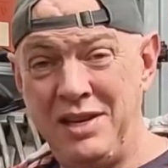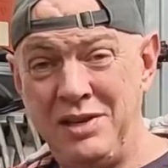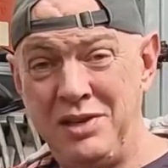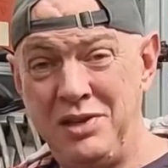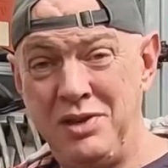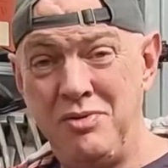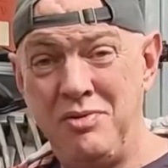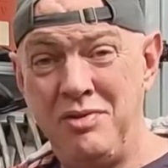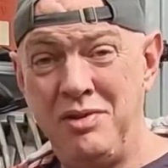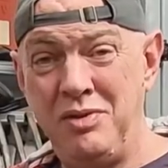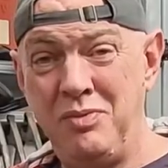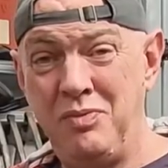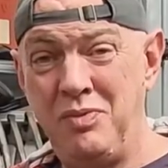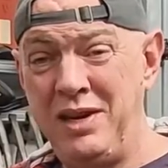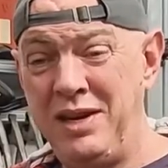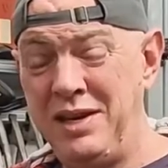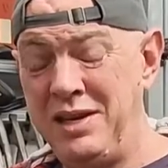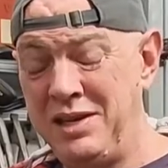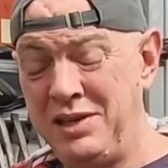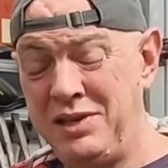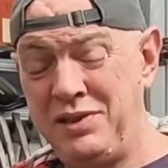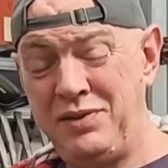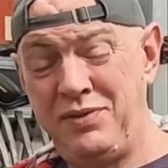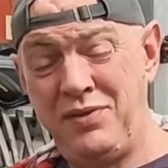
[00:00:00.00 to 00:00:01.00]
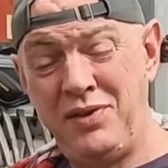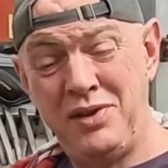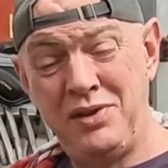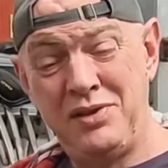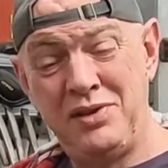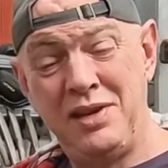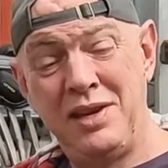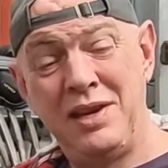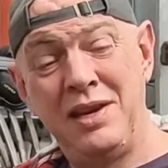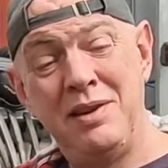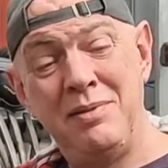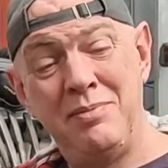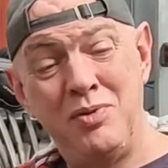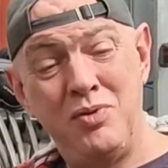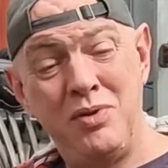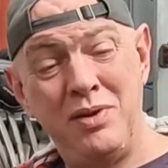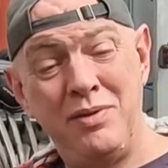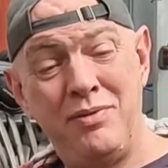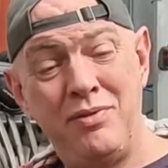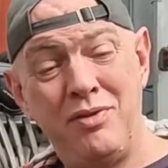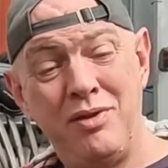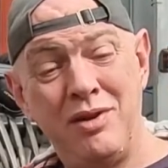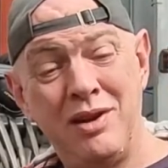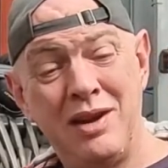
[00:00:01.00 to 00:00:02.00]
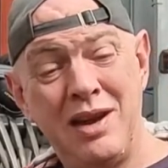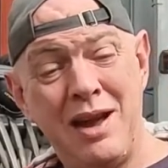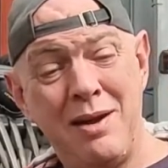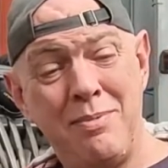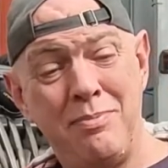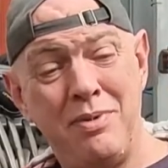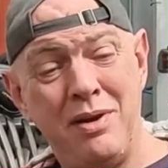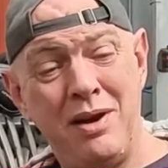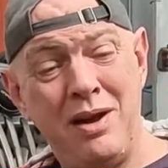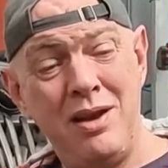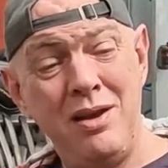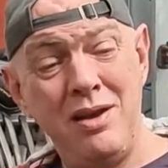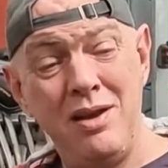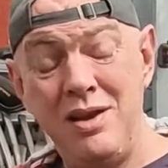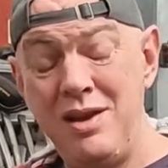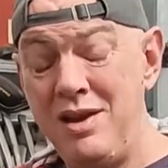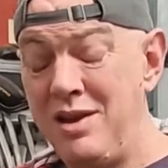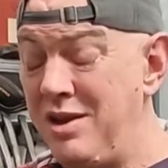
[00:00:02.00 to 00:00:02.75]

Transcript: her during the week is first thing in the morning for a cuppa,